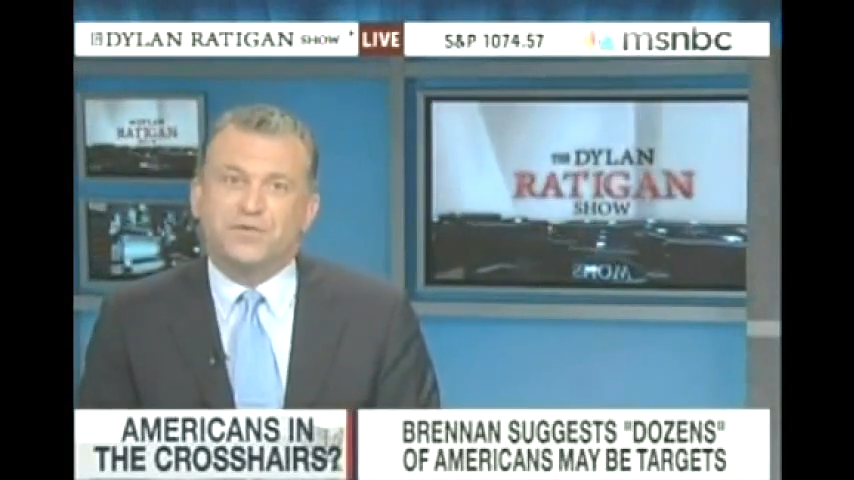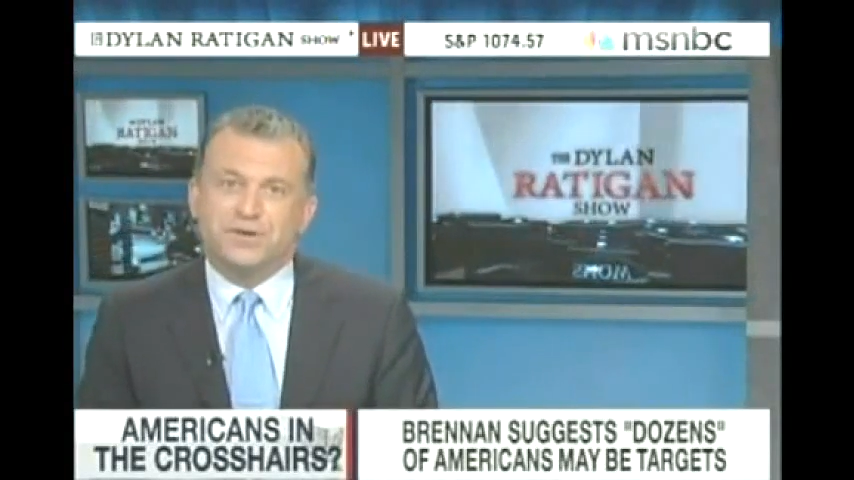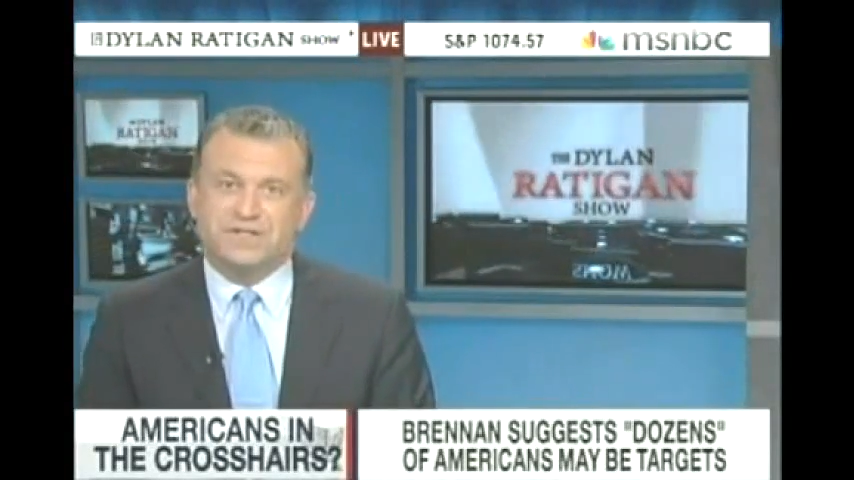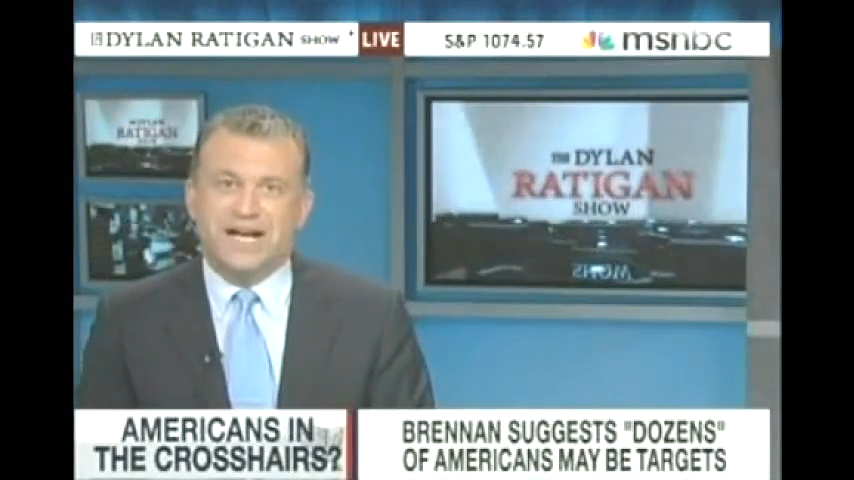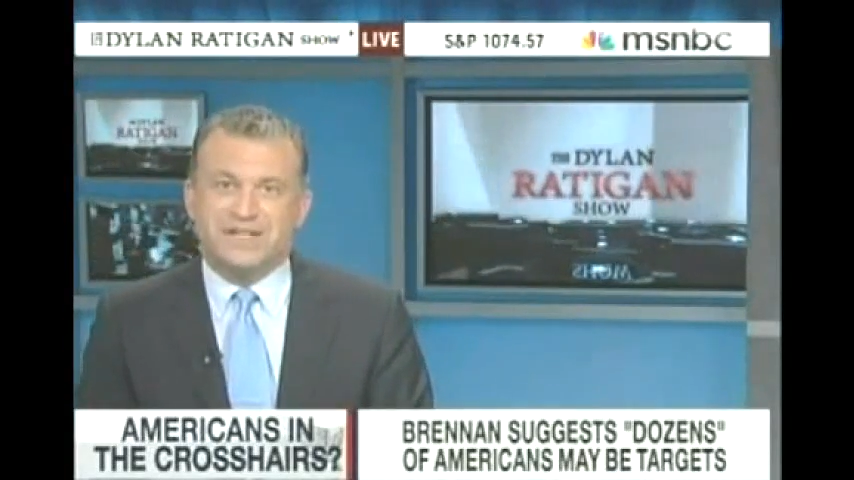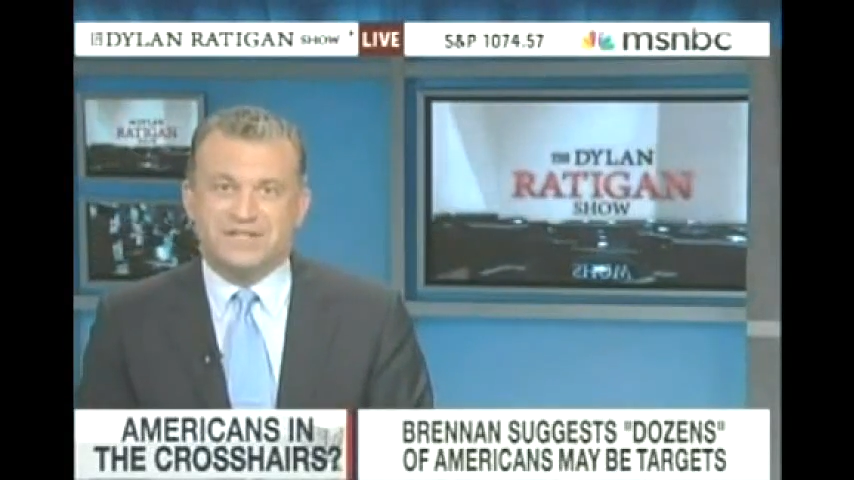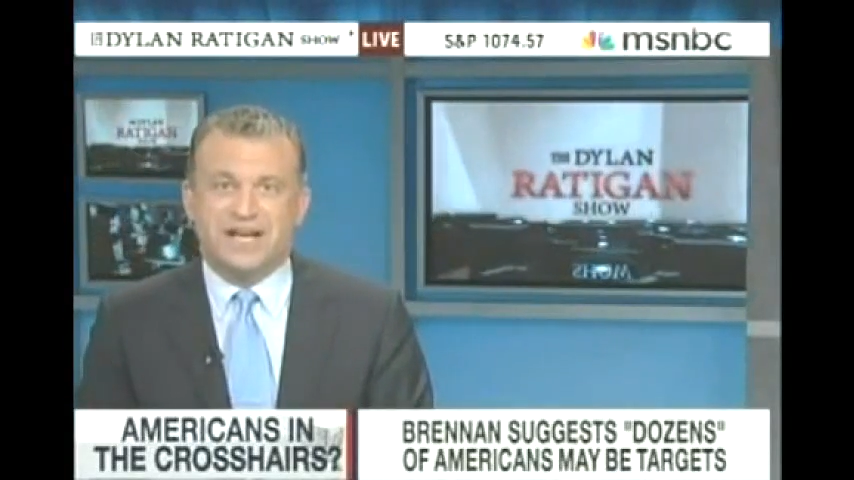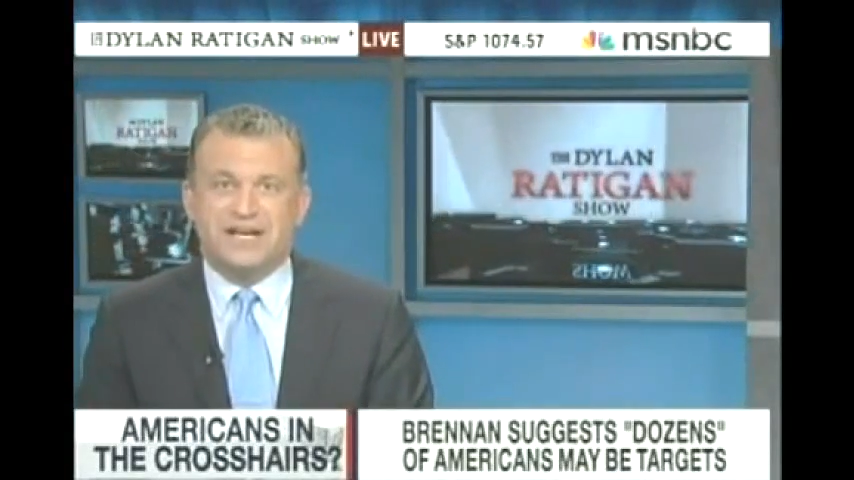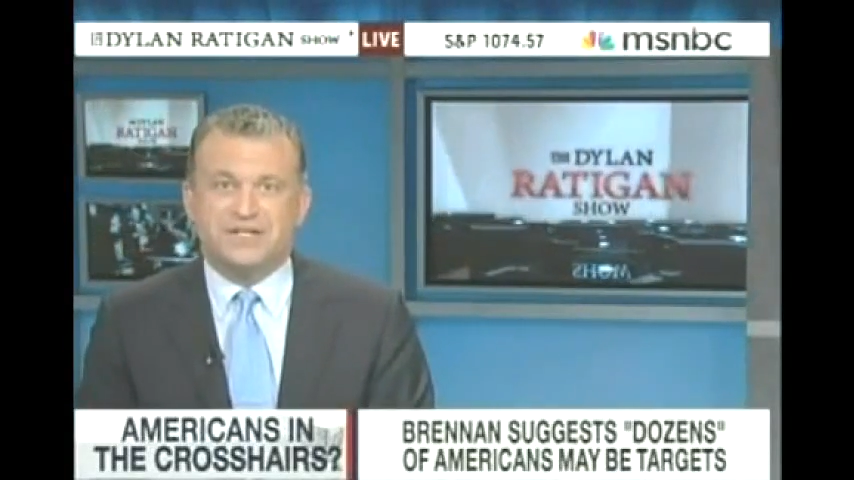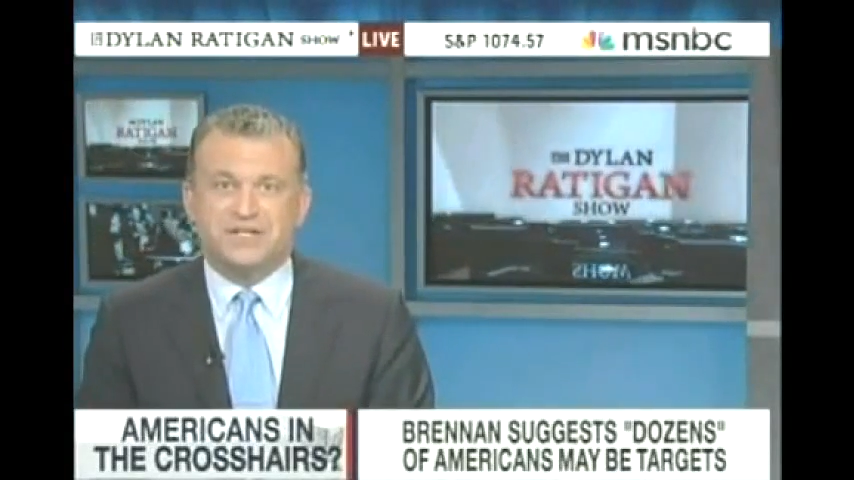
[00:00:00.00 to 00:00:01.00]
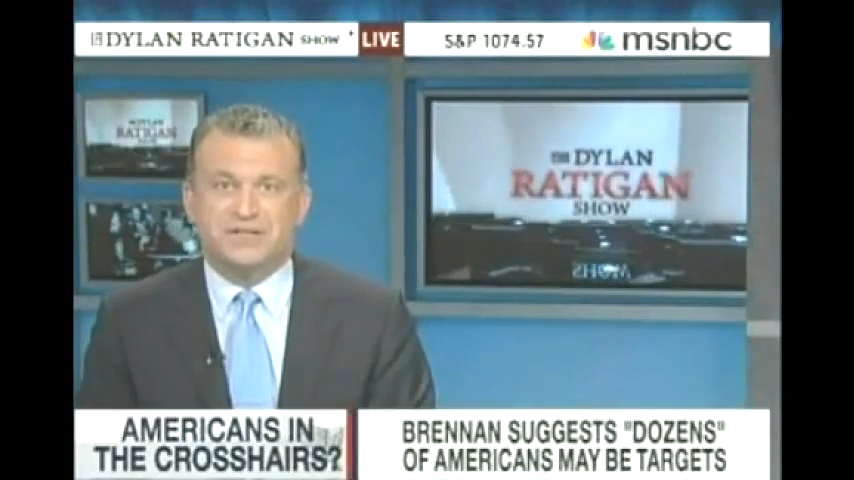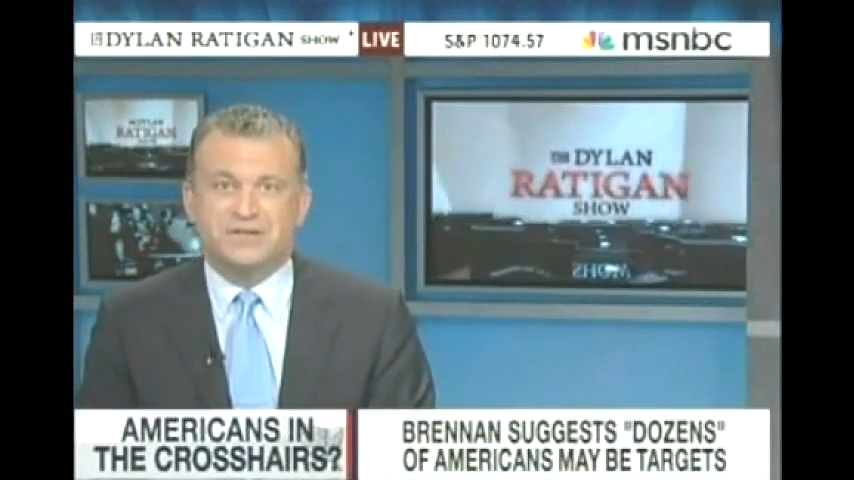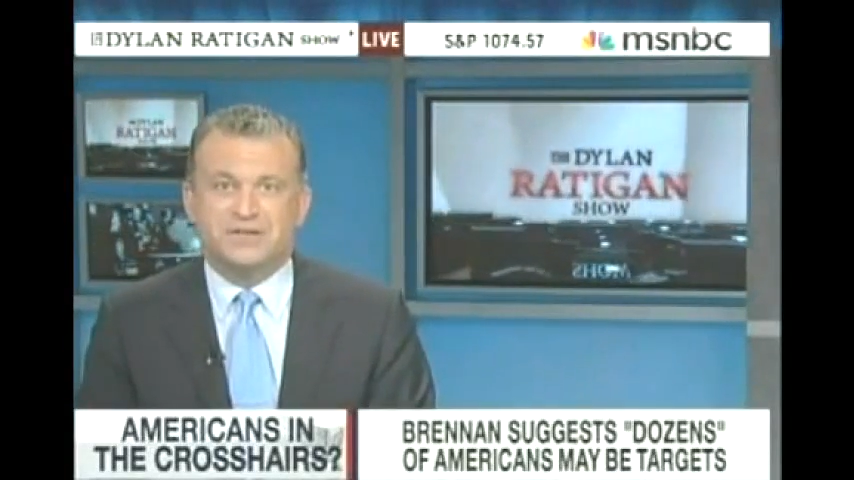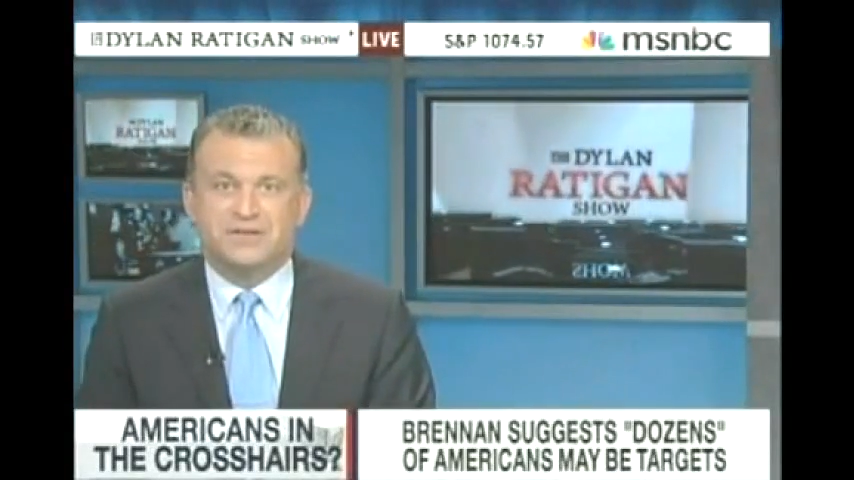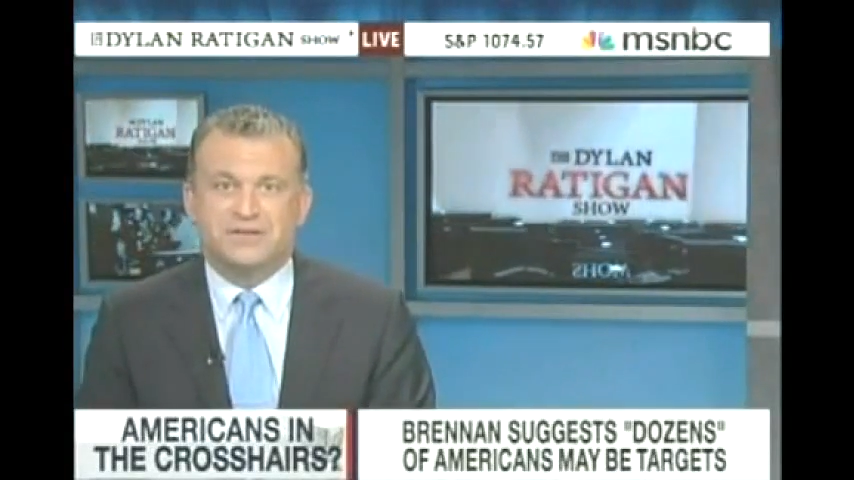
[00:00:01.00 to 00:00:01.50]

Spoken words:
for assassination.